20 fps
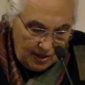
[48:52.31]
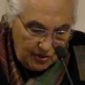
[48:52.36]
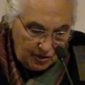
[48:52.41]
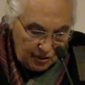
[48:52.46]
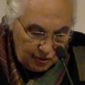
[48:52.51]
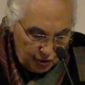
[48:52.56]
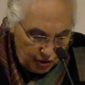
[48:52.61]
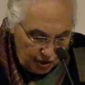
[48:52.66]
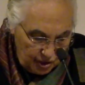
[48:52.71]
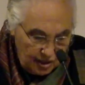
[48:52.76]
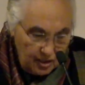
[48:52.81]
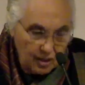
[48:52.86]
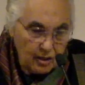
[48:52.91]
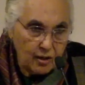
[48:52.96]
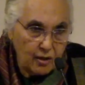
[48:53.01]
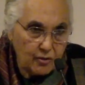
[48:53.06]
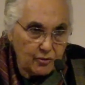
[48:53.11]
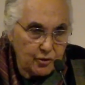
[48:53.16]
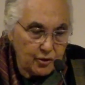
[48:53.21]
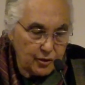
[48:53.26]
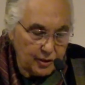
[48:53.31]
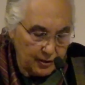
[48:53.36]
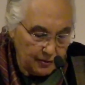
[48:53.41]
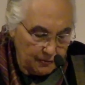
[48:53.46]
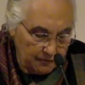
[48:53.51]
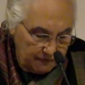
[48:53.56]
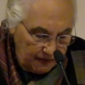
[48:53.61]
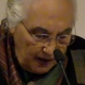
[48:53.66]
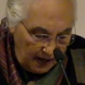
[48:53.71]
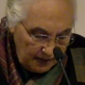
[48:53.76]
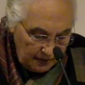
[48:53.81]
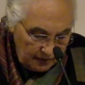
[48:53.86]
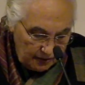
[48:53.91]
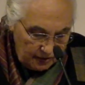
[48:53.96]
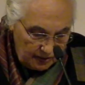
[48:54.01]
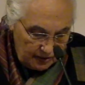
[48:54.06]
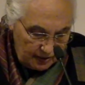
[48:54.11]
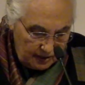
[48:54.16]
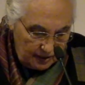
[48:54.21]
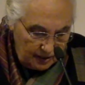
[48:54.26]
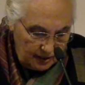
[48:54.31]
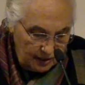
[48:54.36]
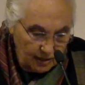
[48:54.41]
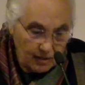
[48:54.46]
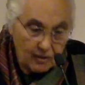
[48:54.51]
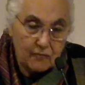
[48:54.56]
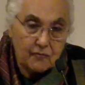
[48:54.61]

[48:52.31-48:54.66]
the genealogical fantasy